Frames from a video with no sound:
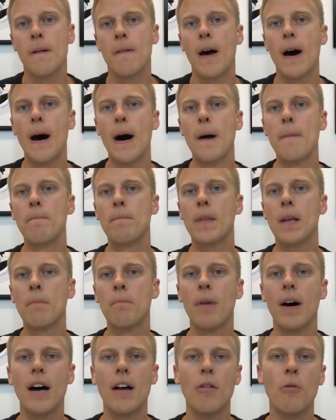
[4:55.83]

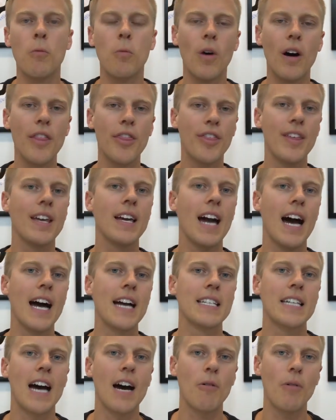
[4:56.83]
But one thing,
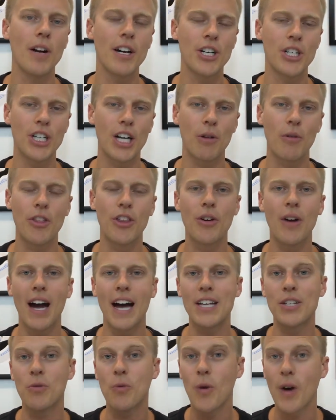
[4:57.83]
guys, I want to share with you
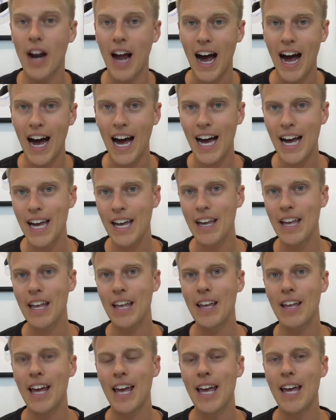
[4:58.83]
guys what
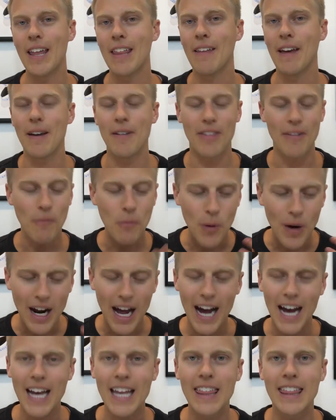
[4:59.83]
I
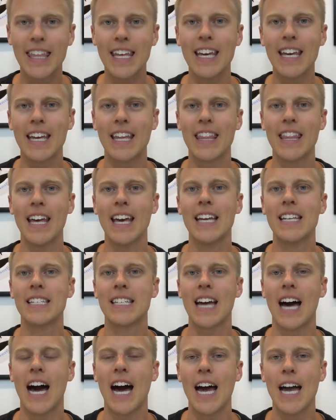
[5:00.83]
think
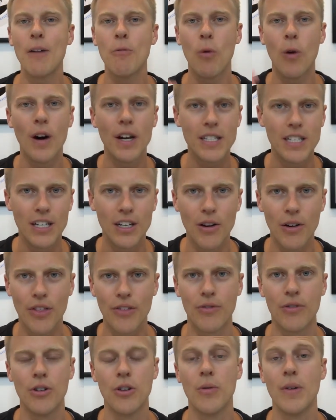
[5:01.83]
that I want to go
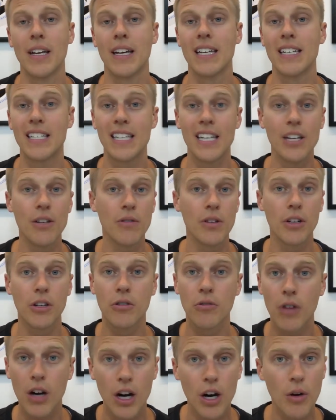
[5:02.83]
through and continue to
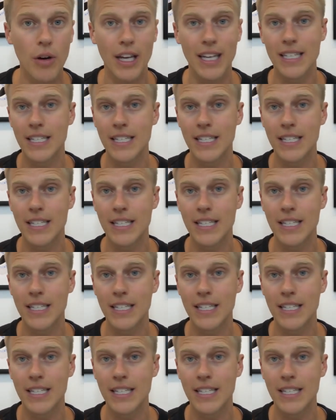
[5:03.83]
grow and